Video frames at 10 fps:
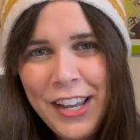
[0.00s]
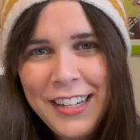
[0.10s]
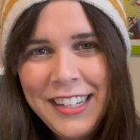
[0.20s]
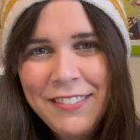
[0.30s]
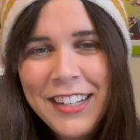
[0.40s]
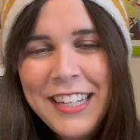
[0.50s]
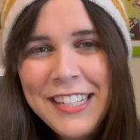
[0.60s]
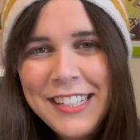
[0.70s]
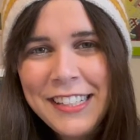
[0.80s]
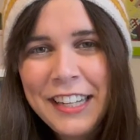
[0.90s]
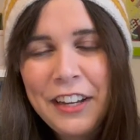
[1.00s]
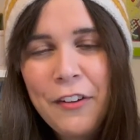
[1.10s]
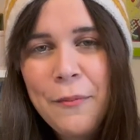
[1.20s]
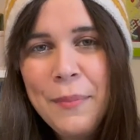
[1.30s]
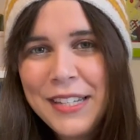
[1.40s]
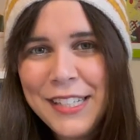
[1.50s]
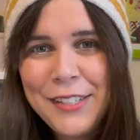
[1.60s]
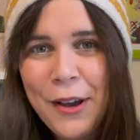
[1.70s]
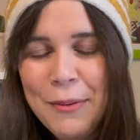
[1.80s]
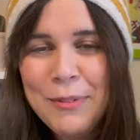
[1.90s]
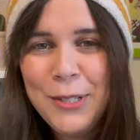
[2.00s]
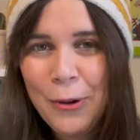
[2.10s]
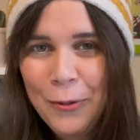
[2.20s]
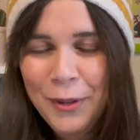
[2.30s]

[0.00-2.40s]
and Iveliz like messes up so